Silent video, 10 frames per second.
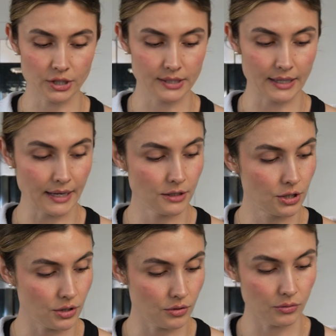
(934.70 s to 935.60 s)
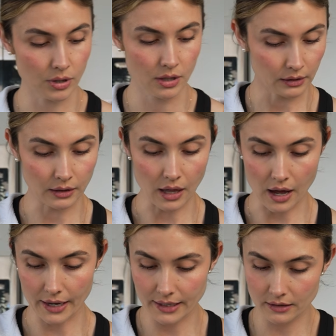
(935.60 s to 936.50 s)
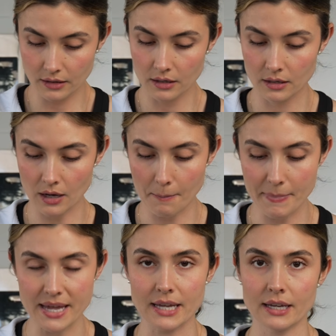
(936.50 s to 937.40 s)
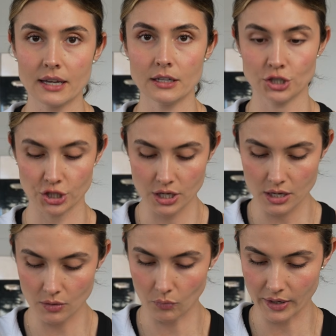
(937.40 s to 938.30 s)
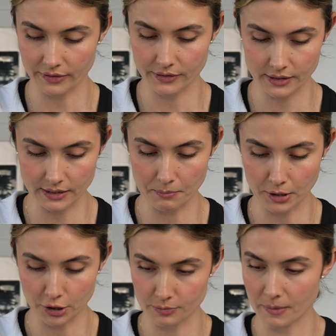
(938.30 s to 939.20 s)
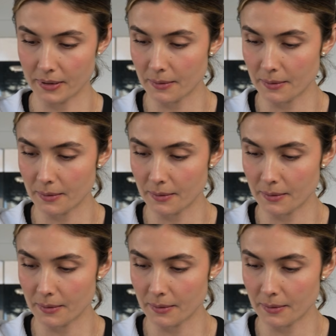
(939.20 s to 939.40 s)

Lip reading: just said to line a baking sheet with some parchment